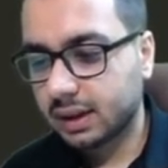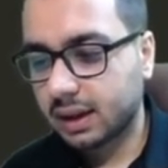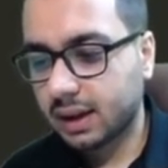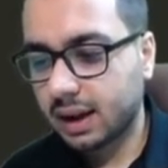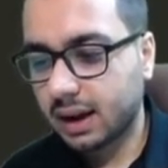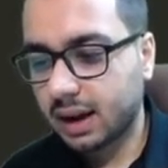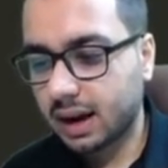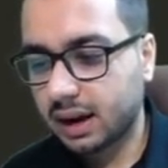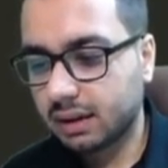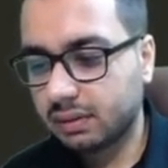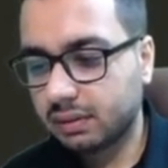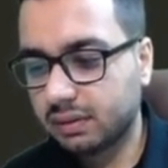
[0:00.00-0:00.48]

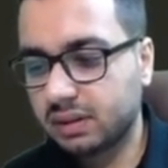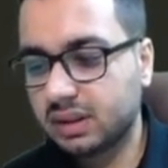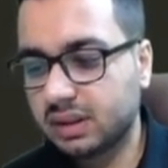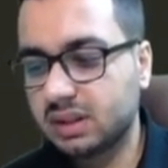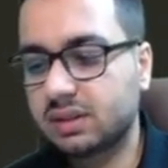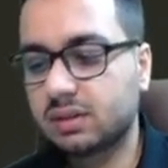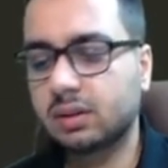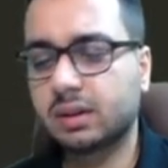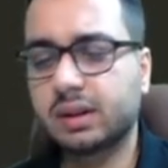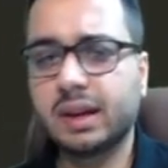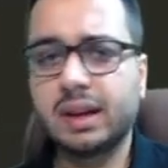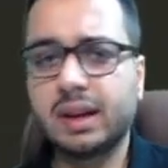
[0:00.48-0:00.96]
and we will
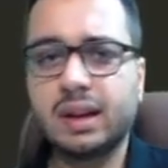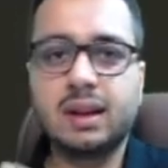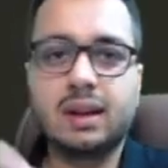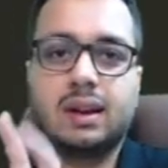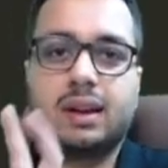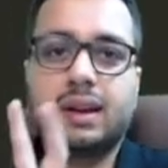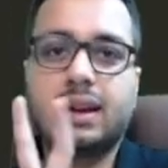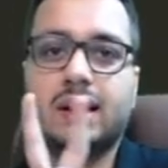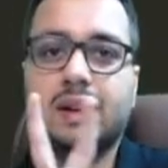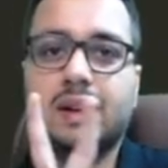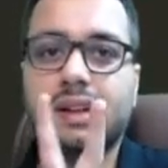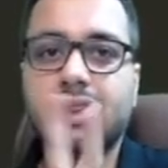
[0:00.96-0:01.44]
say okay,
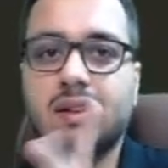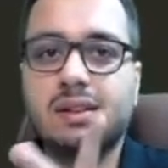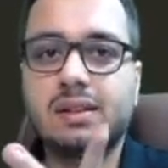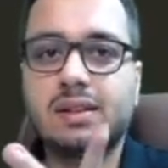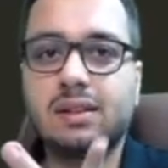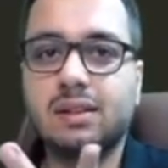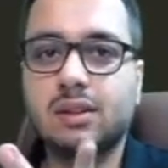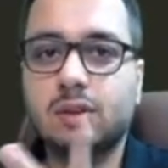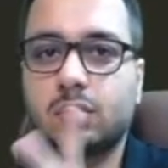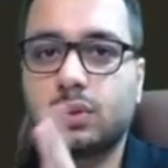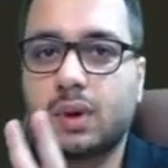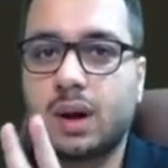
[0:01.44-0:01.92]
let us
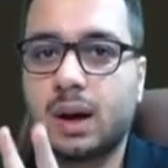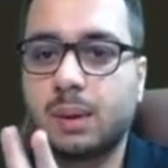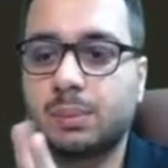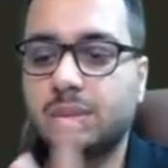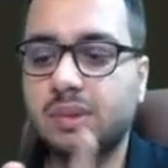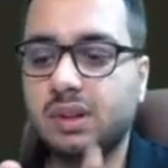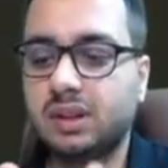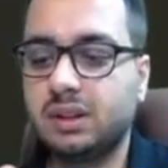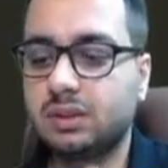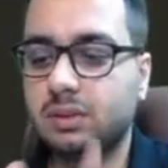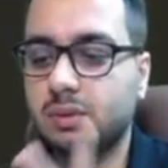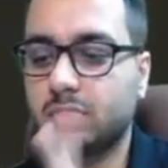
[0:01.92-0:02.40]
swap
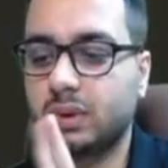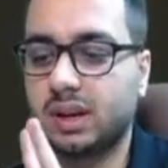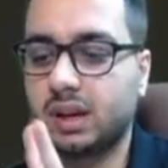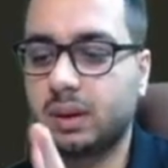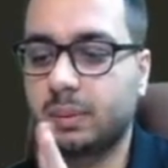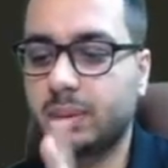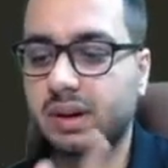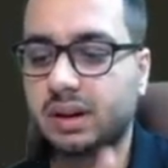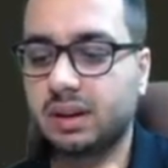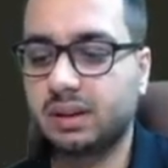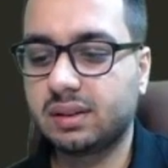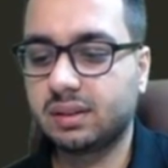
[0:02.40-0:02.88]
these two
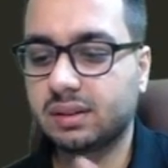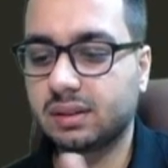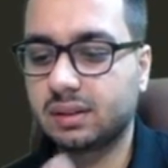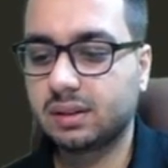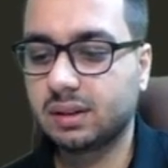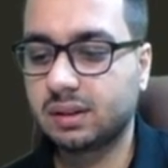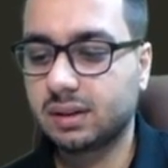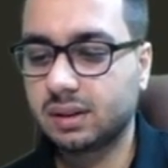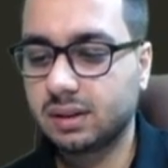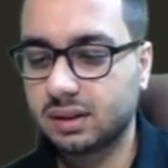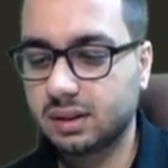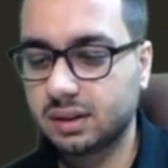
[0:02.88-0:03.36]
elements.
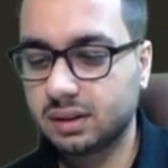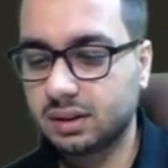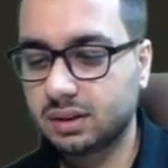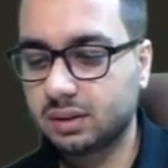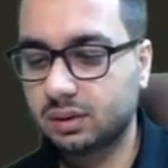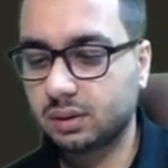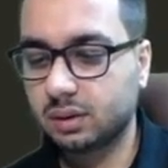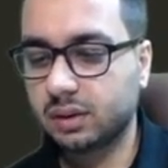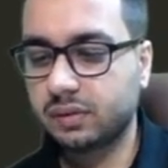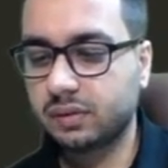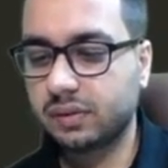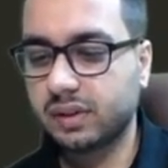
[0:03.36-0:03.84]

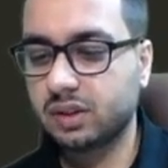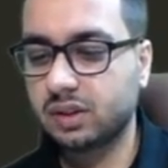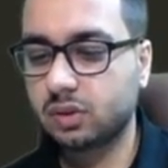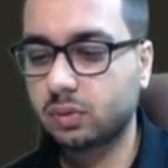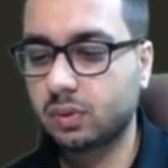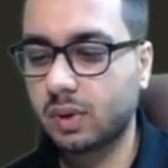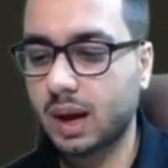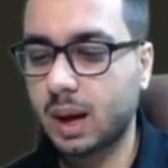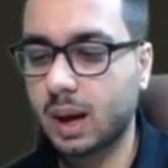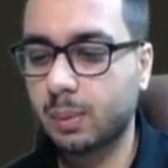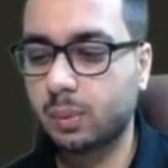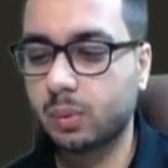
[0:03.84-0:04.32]
So if I
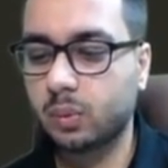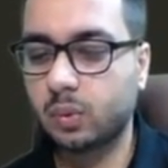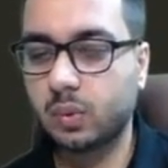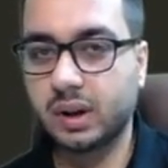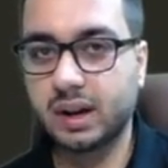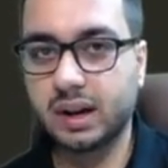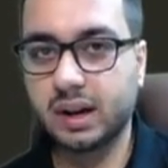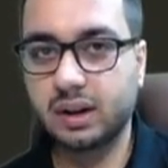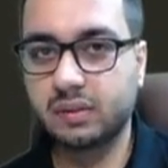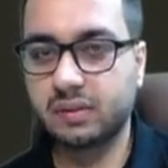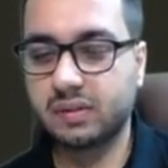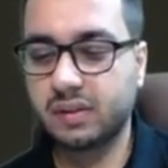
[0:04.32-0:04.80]
swap
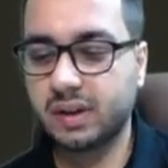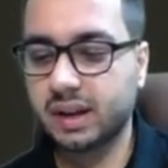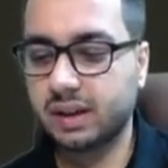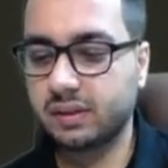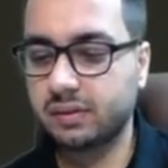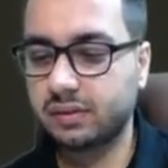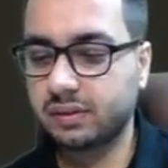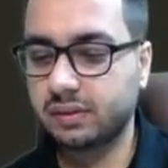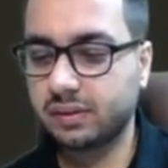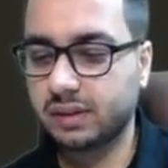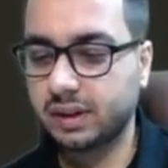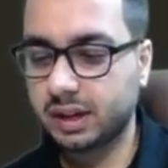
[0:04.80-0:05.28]
1 and
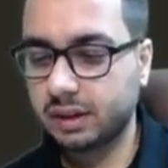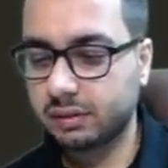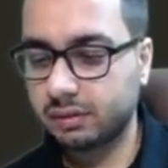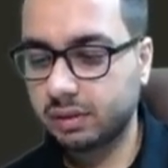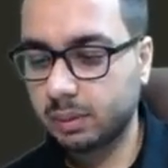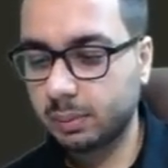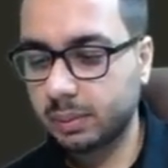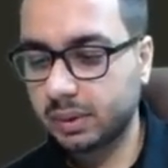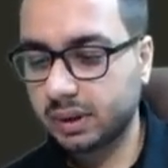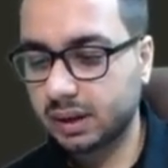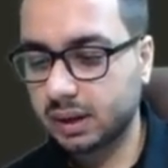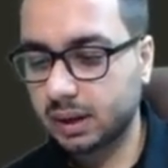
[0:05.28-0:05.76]
5, it will
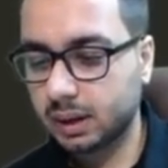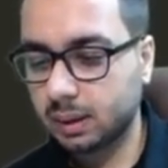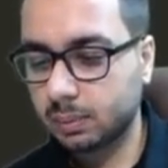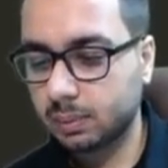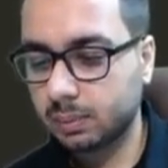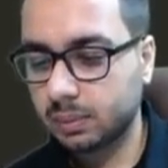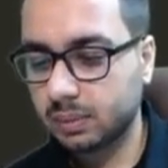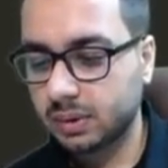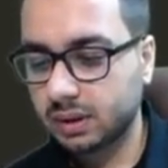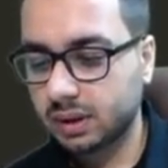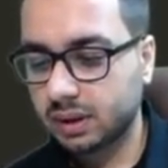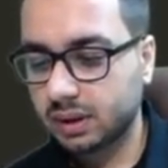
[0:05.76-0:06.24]

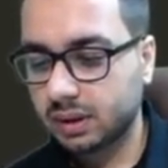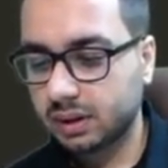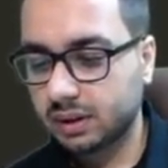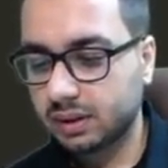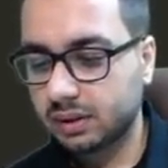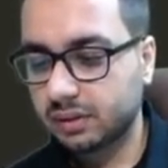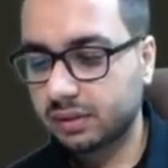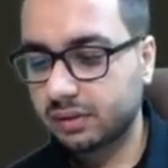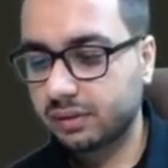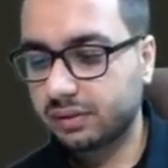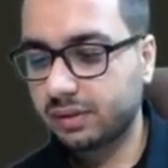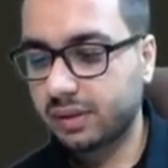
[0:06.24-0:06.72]
become
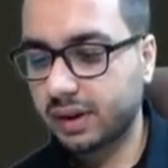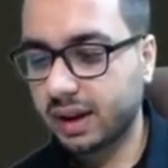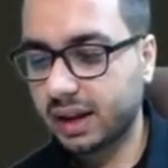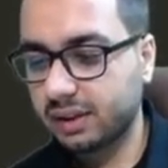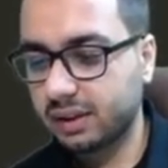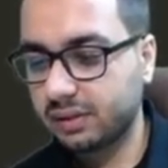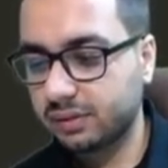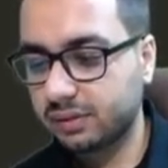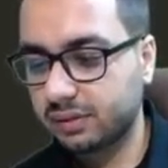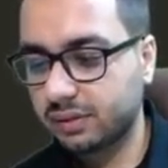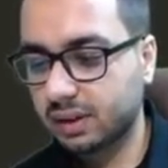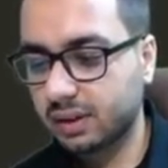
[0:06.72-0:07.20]

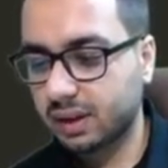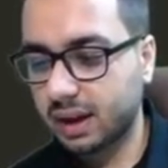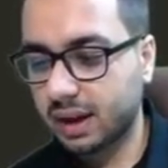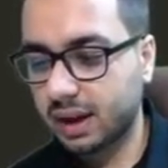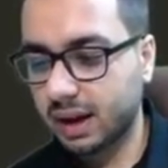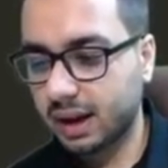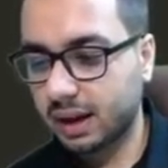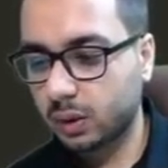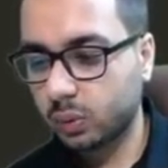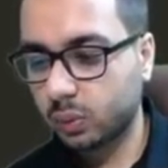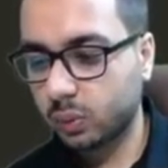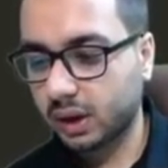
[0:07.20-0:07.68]
5
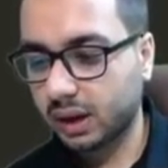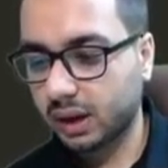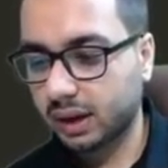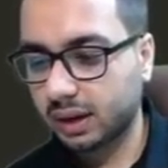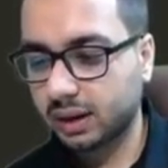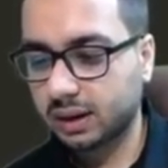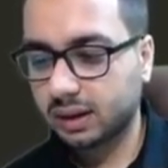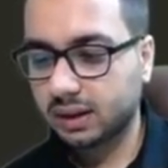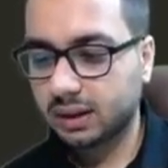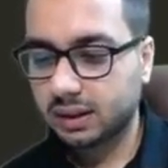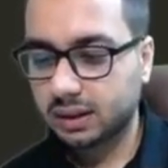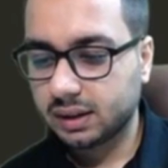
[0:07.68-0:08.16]
and 1.
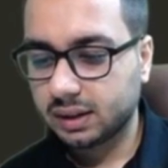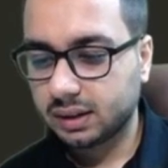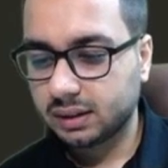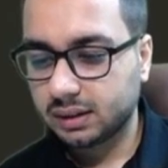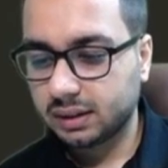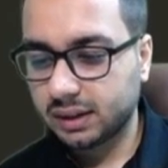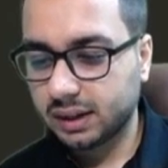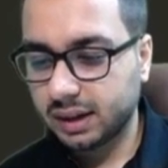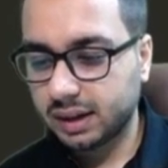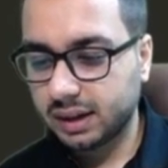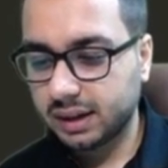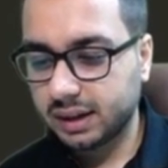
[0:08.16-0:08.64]

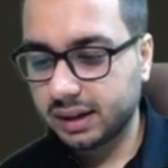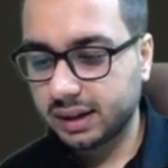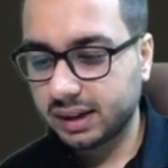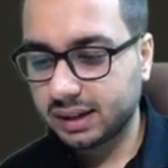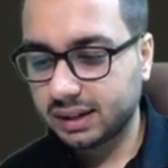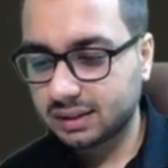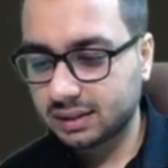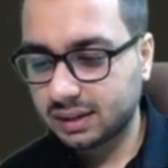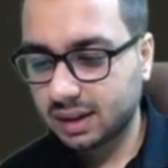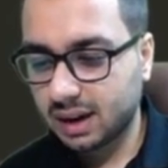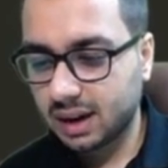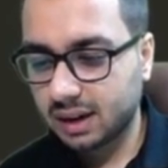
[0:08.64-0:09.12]
Then I take
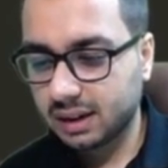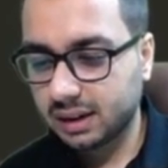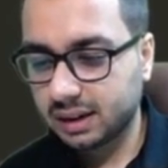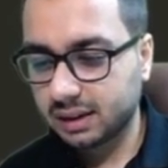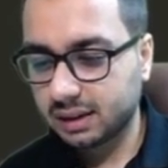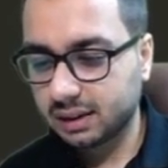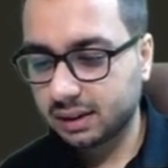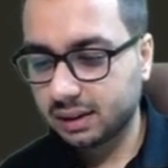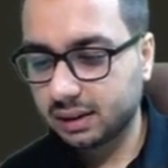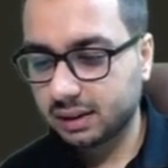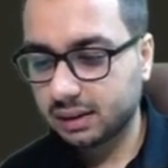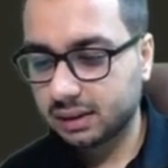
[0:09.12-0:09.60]
start
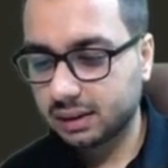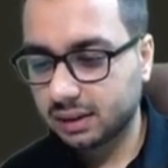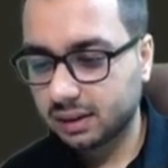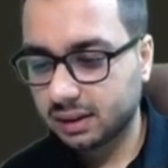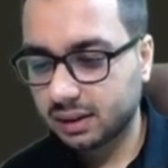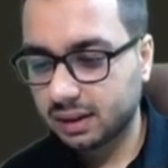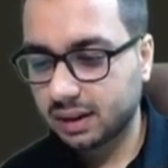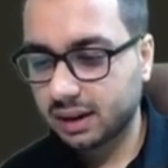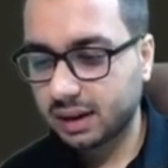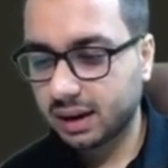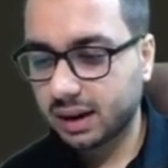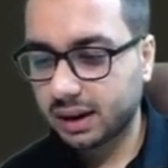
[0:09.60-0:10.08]
here
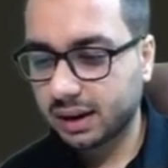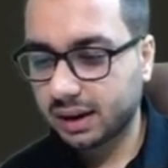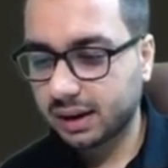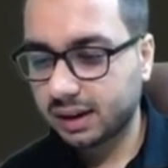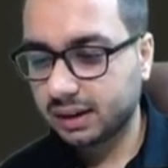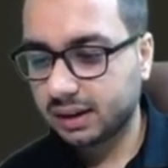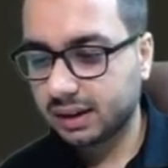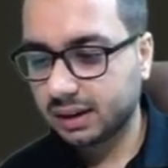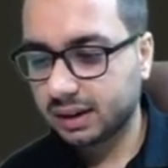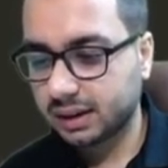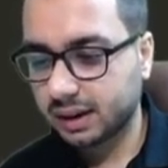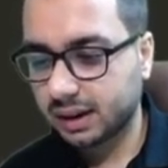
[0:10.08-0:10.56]
and I
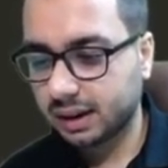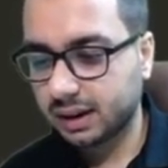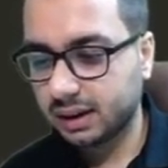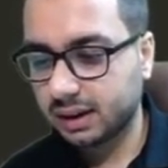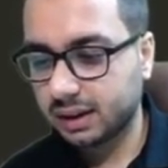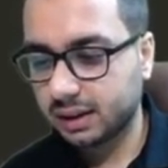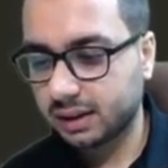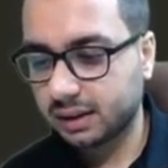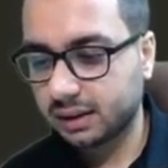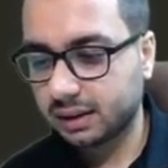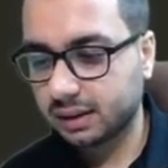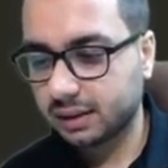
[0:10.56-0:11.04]
take end
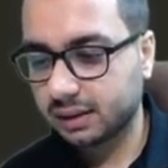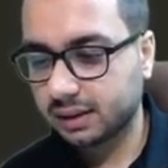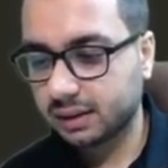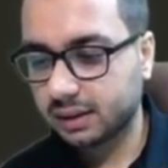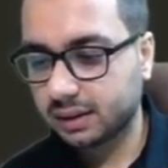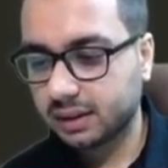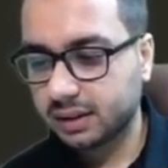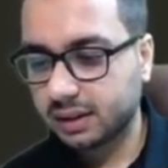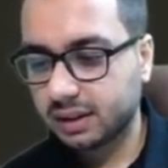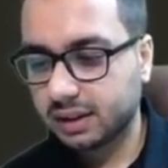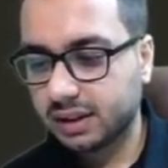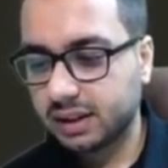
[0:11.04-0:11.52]
here.
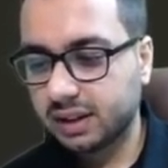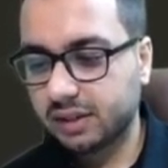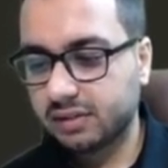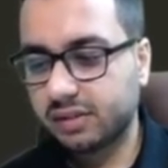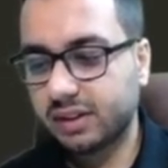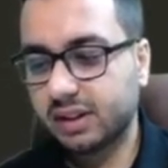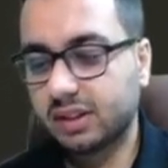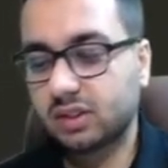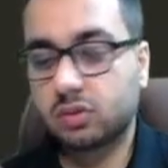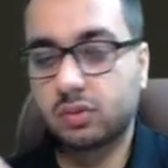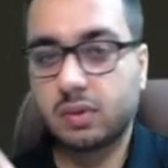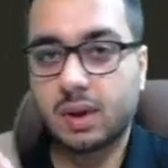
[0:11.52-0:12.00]
If
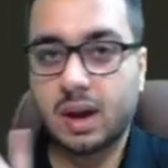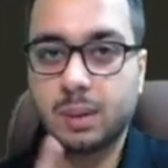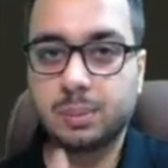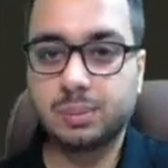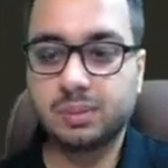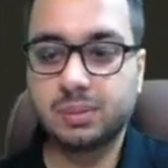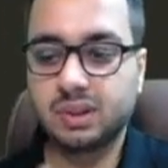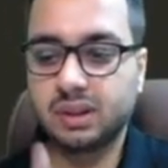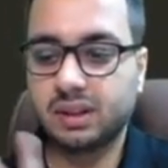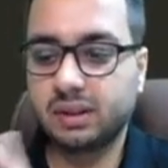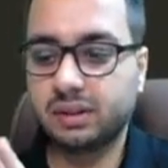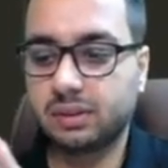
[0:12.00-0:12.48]
I swap
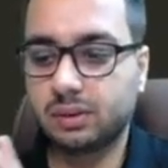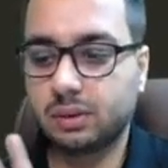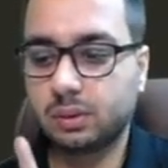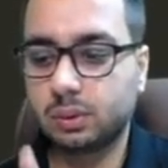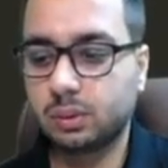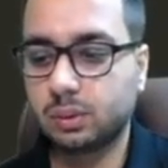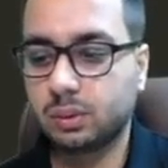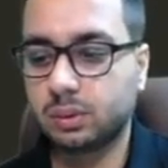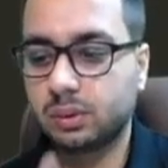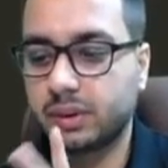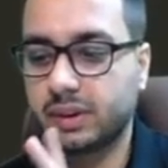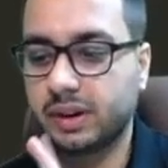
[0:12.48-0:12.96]
these
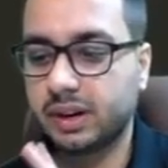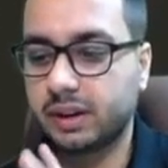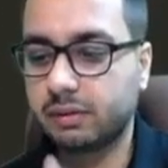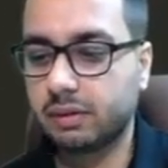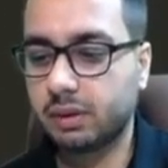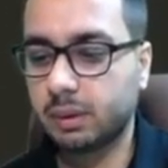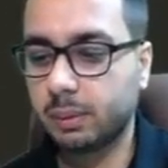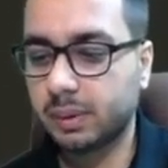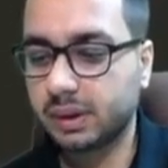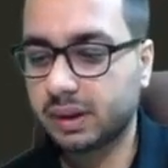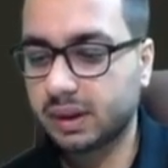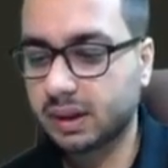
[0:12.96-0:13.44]
two, it
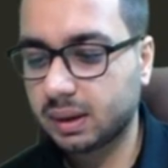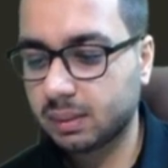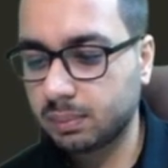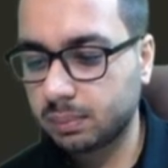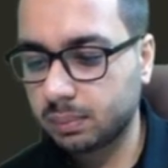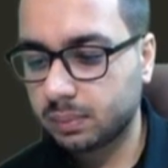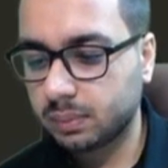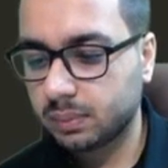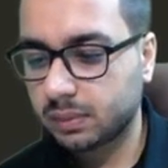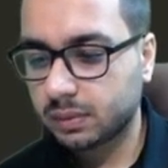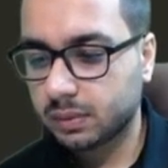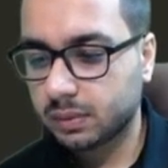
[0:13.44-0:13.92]
will become